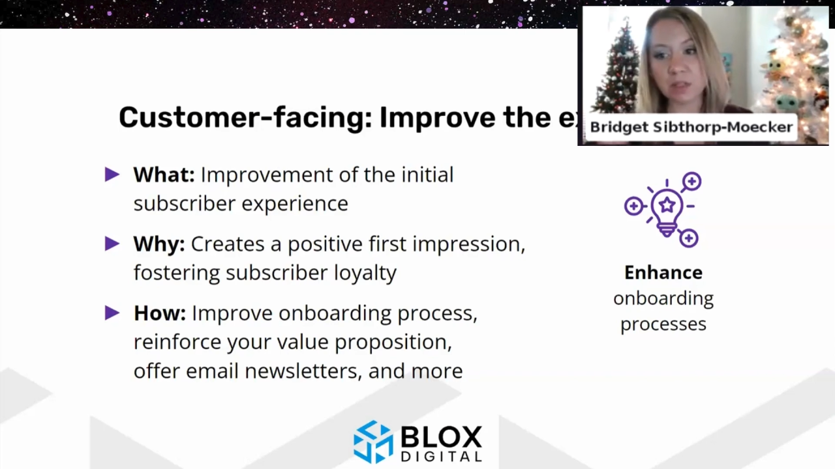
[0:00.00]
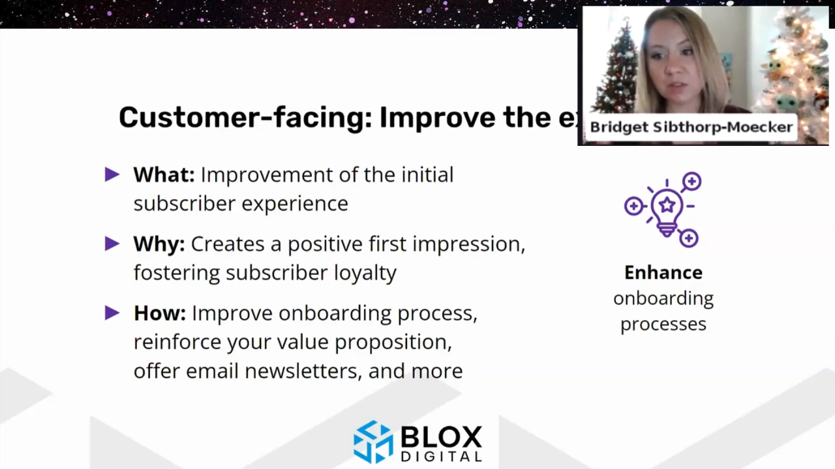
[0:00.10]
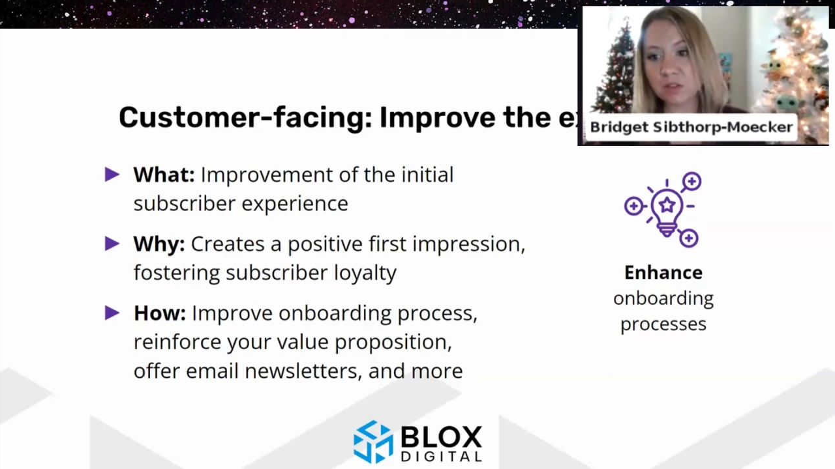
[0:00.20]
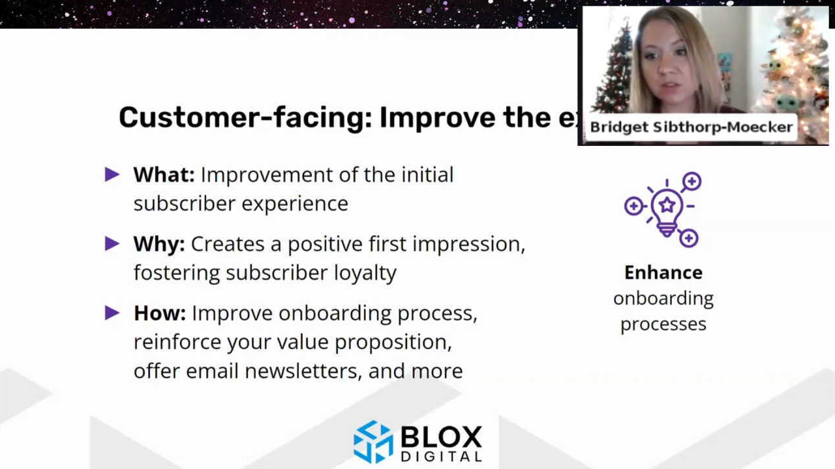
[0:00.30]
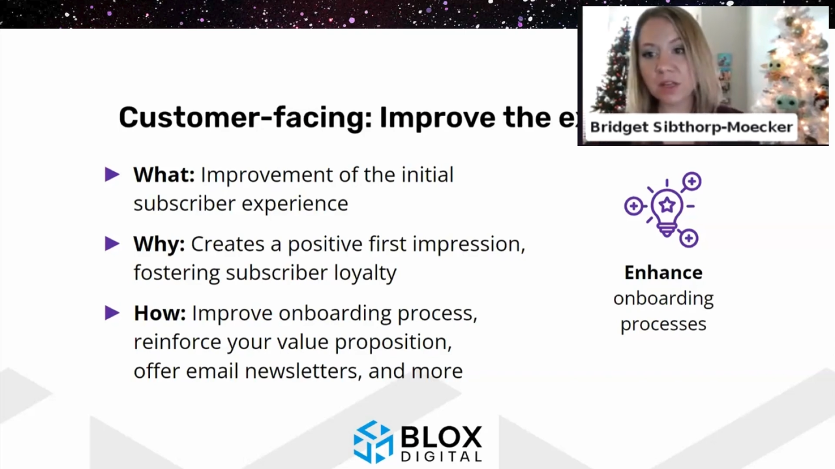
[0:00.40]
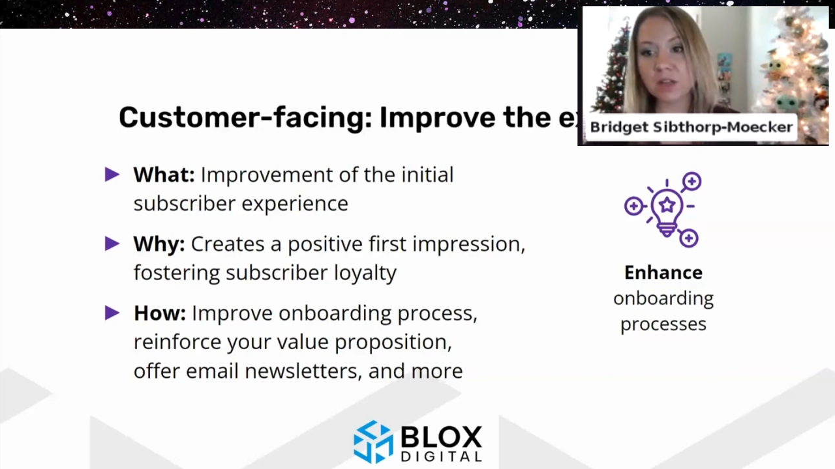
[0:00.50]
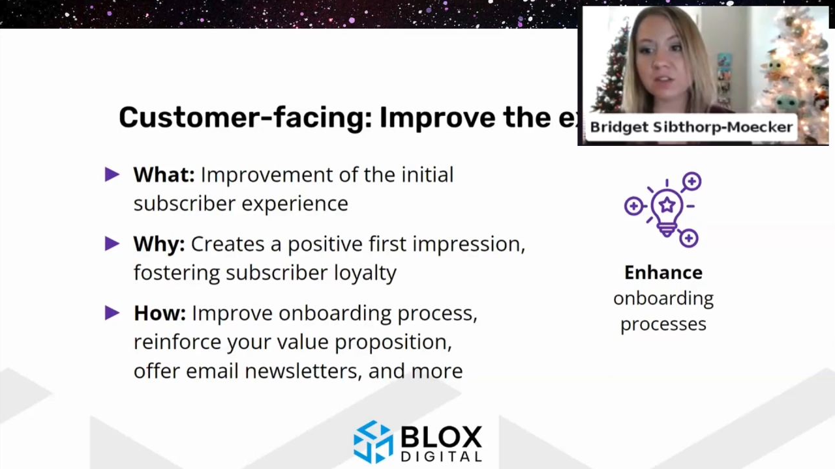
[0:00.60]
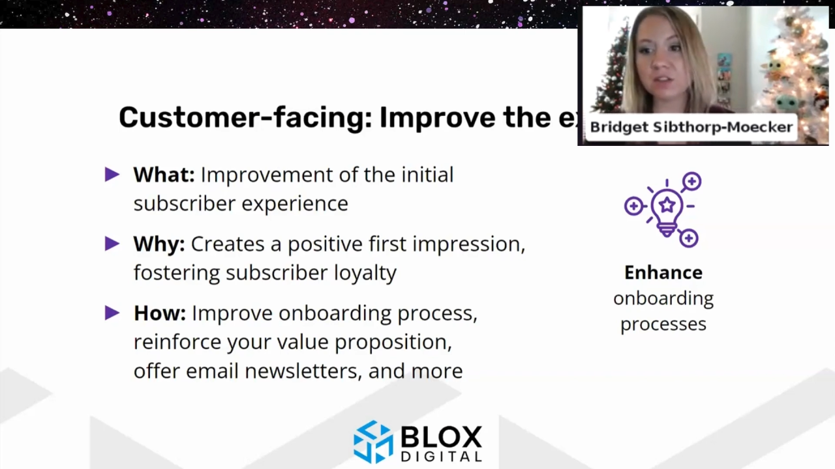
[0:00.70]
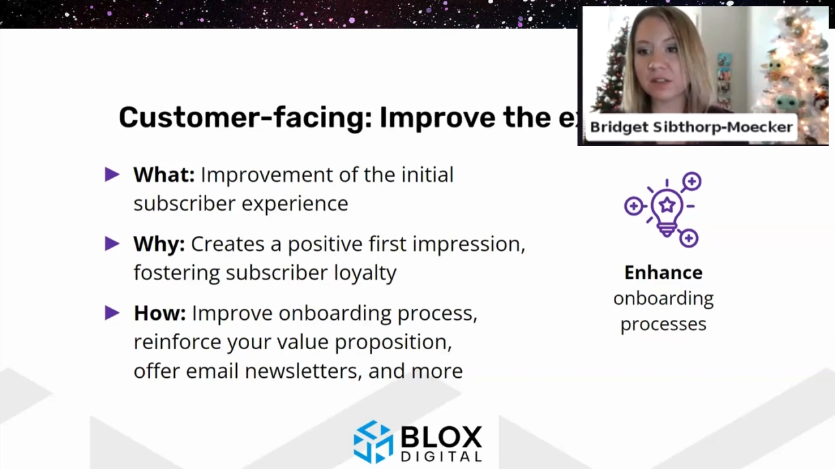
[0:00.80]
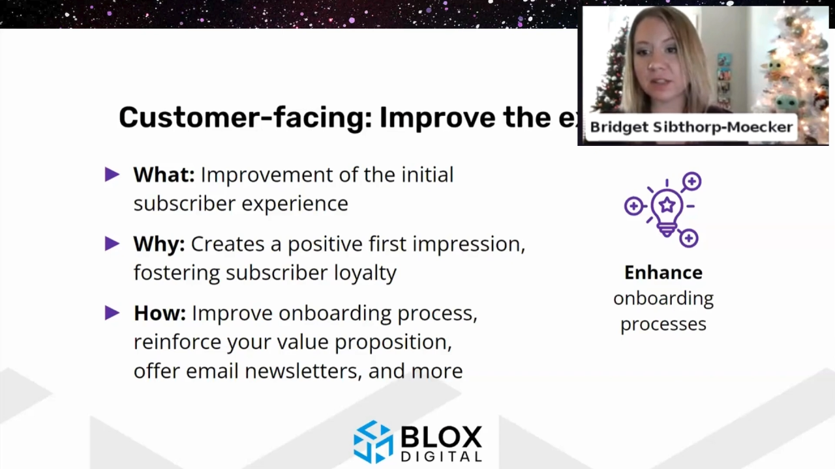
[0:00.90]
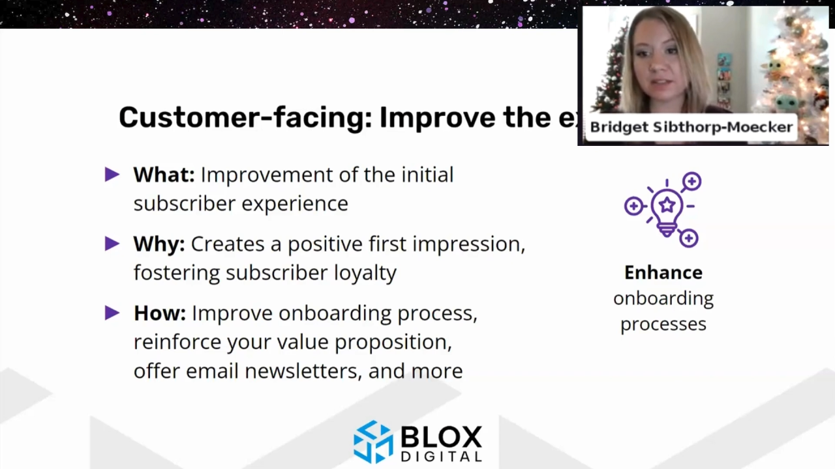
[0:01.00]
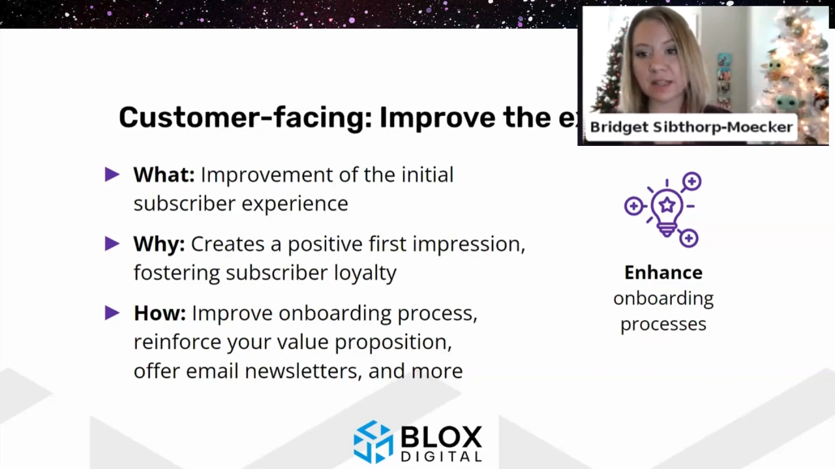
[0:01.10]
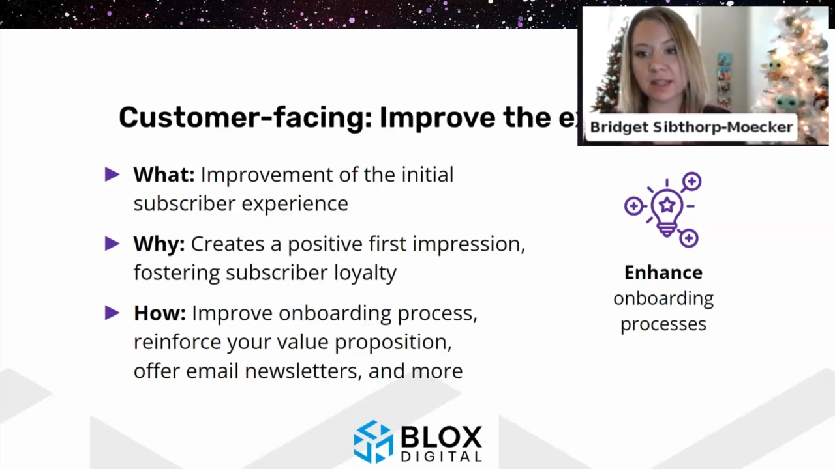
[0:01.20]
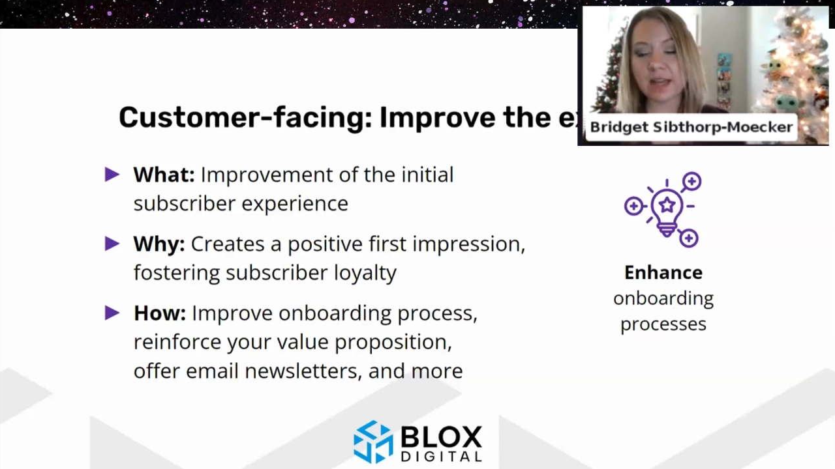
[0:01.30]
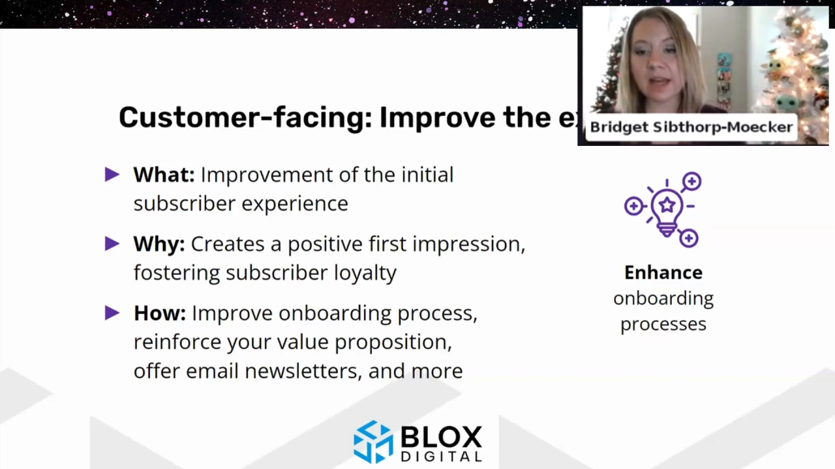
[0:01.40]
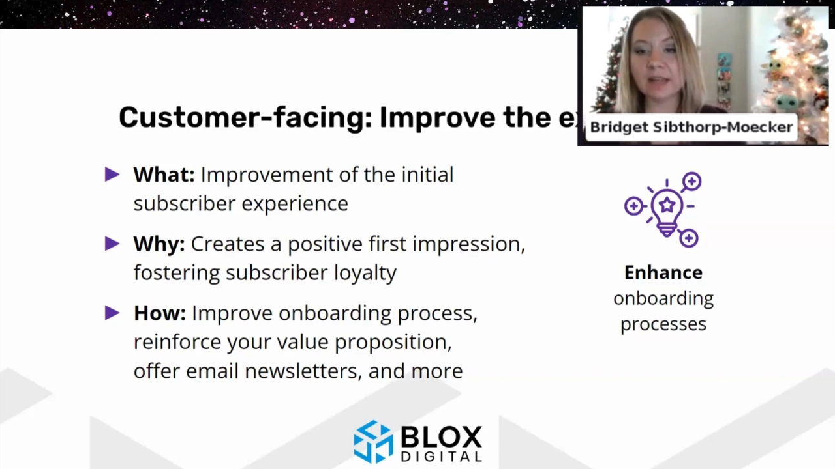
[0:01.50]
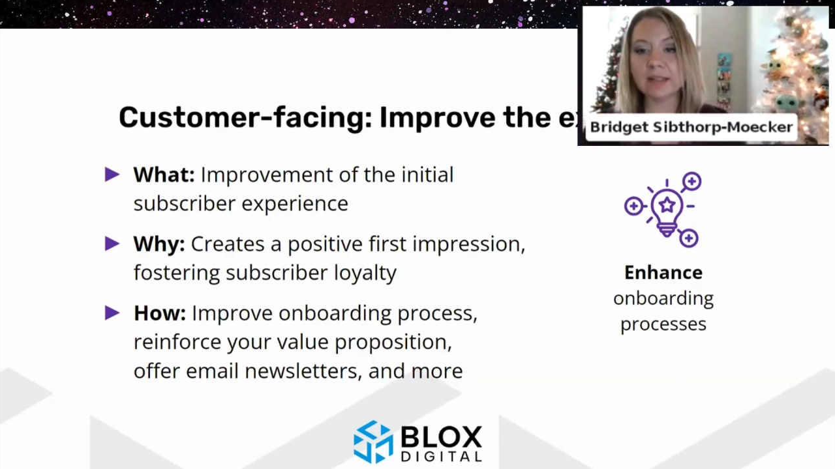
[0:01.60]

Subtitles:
newsletters and things like that